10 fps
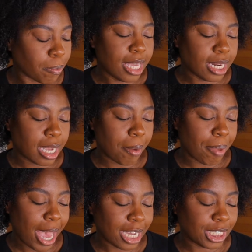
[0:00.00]
Then
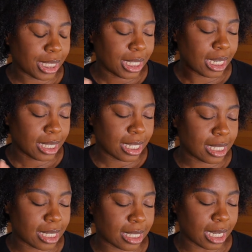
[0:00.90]
Compassion, this
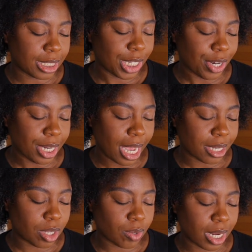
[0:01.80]
is a charity I
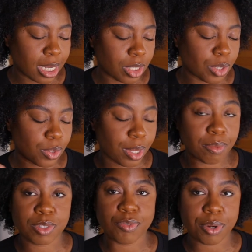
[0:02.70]
donate to. It
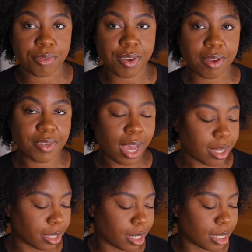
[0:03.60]
was
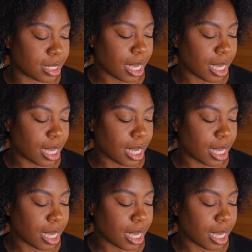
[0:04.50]
$45.